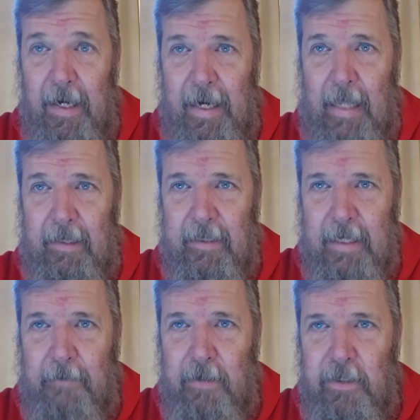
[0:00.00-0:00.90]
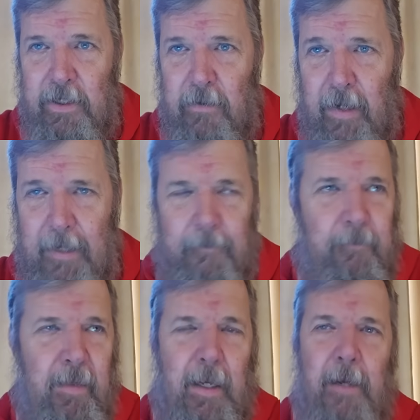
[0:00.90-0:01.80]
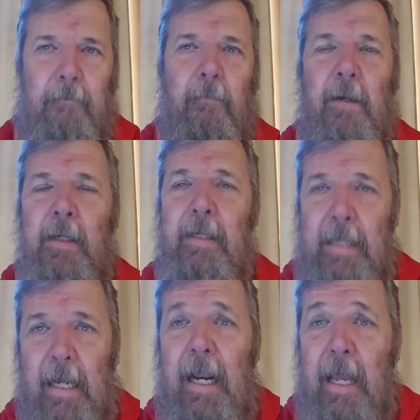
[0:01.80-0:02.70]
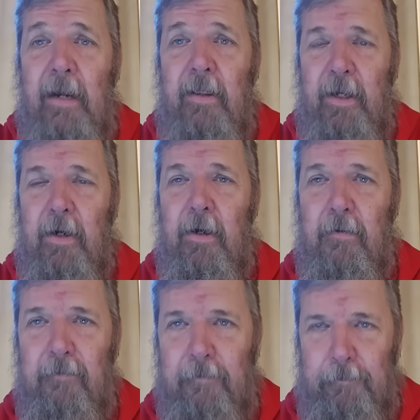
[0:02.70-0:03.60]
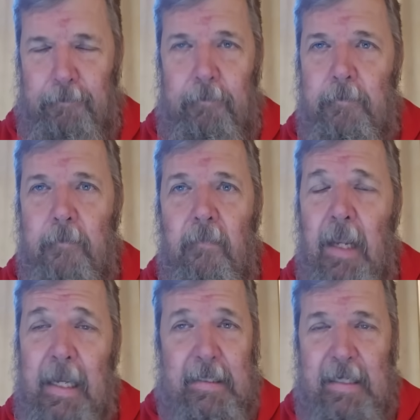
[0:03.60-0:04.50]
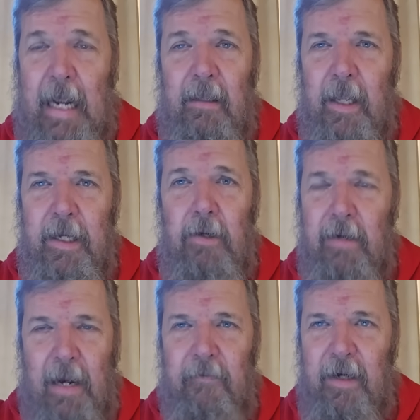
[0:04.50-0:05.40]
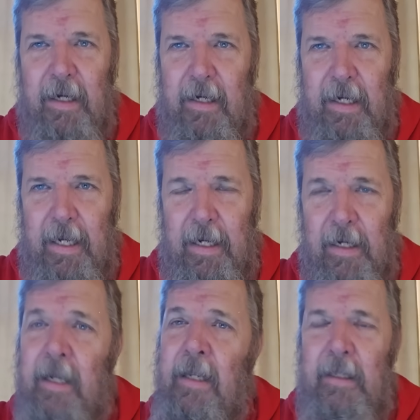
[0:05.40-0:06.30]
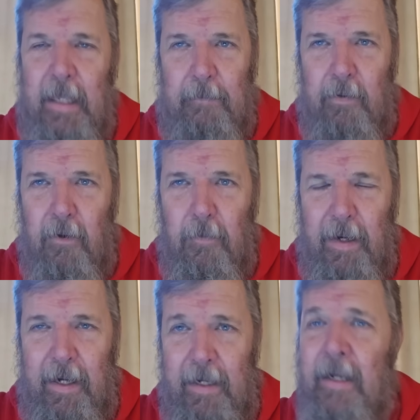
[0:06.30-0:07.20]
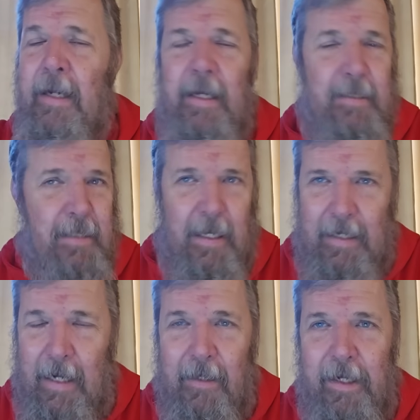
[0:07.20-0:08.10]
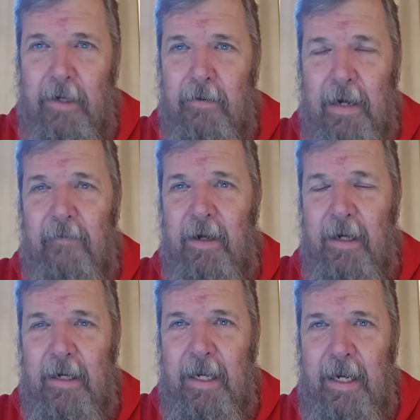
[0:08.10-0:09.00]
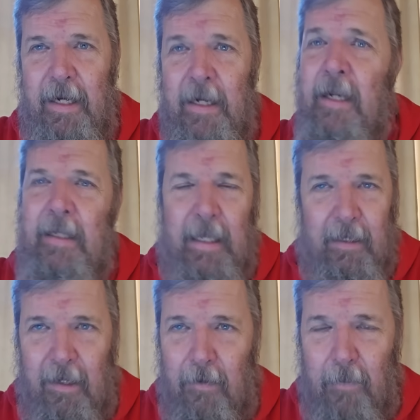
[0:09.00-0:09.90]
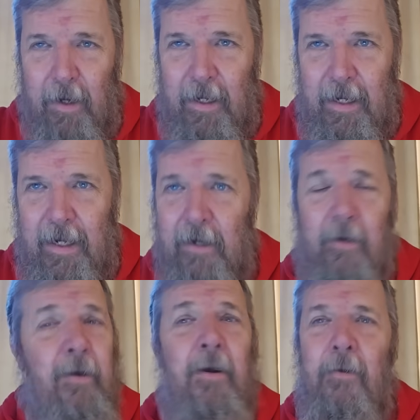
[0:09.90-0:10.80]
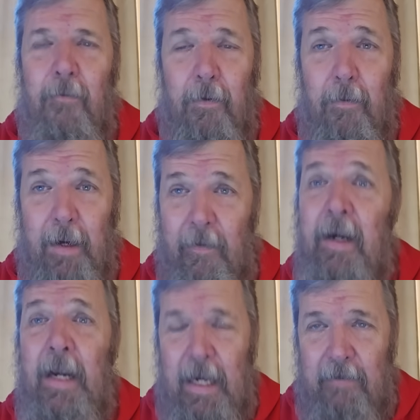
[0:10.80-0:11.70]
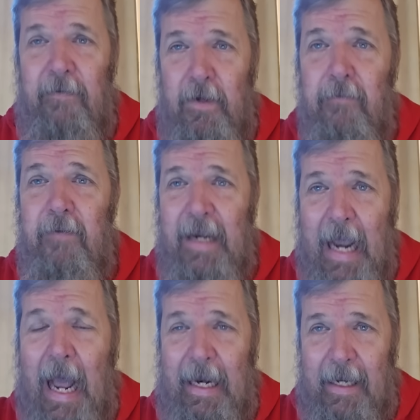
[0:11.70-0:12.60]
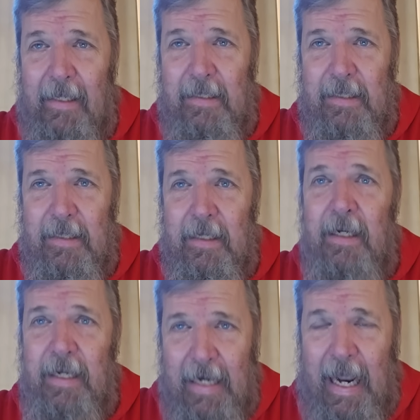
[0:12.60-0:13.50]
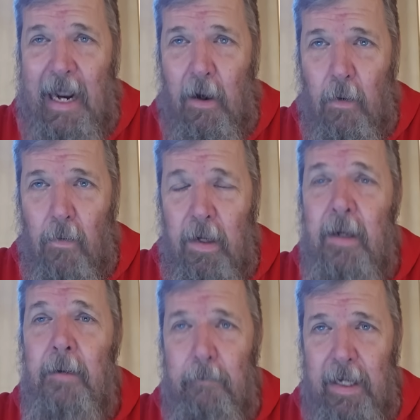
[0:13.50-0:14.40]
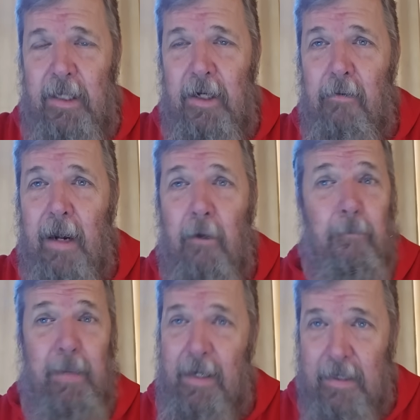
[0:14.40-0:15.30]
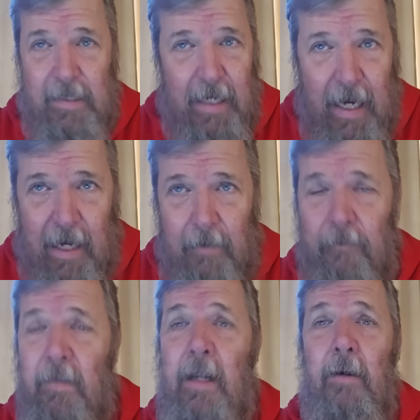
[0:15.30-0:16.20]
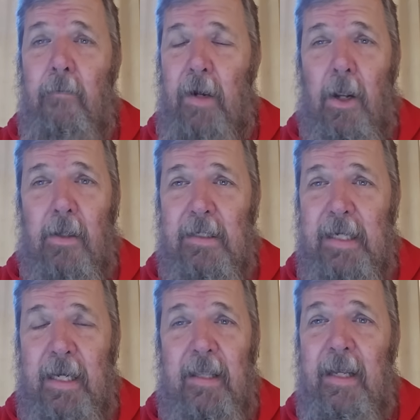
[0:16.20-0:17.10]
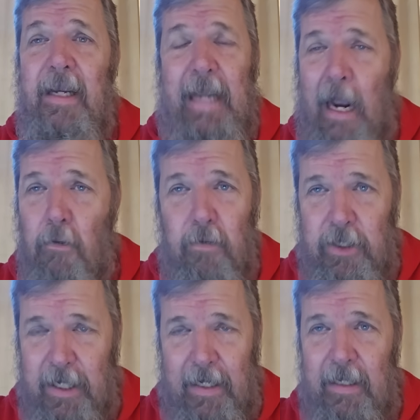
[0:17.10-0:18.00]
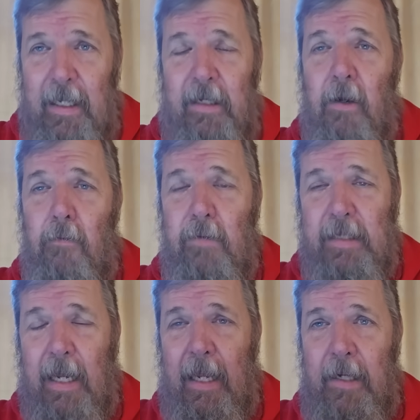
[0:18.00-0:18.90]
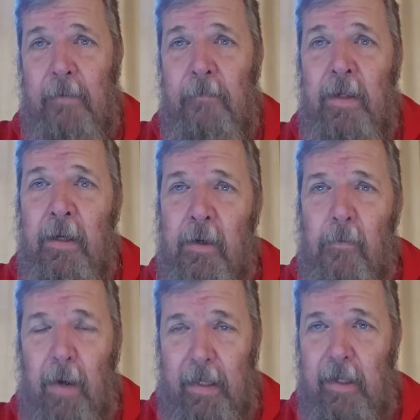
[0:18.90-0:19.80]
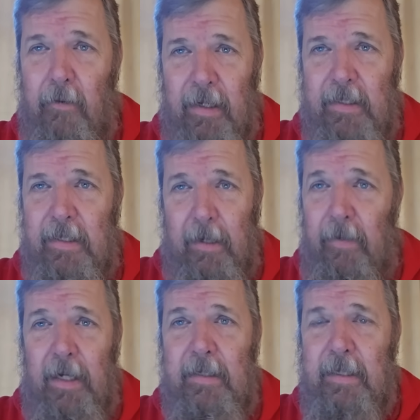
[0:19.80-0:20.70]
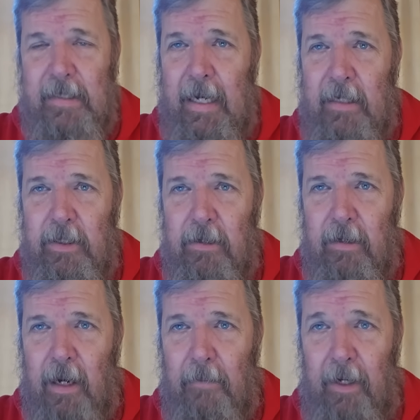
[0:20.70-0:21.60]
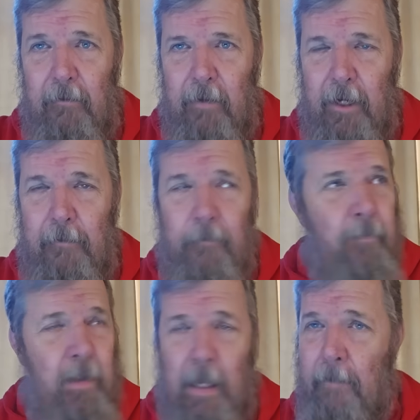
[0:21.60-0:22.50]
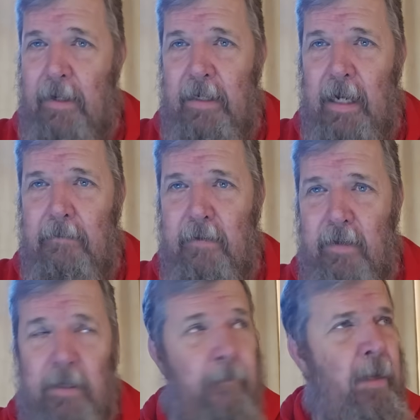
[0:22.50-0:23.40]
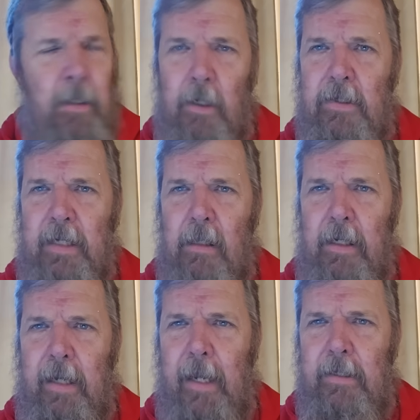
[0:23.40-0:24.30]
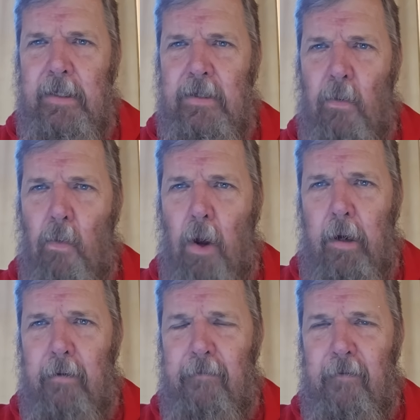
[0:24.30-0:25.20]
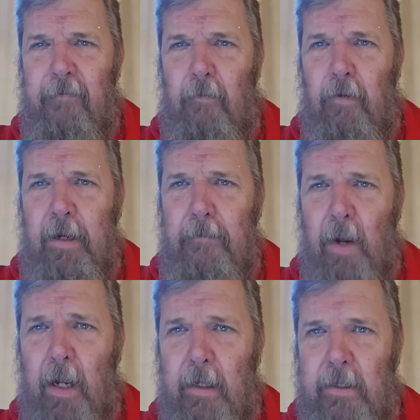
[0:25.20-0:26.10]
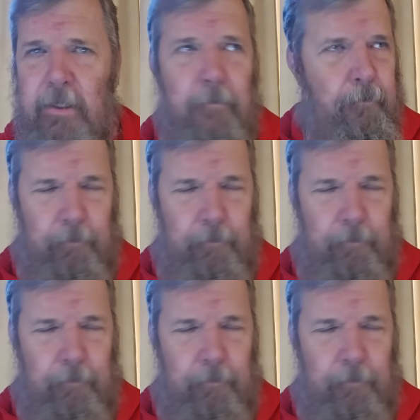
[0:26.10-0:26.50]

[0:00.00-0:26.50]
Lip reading: Not the time to do it, okay? Get ahead of the curve. It's not like you're never going to need that propane. It's not like you're never going to need that little buddy heater or whatever. If you've got it now, beat the crowd. Because again, we all see the gouging that goes on when there is an imminent disaster coming, right? How many times have you seen, they're selling cases of water for $40?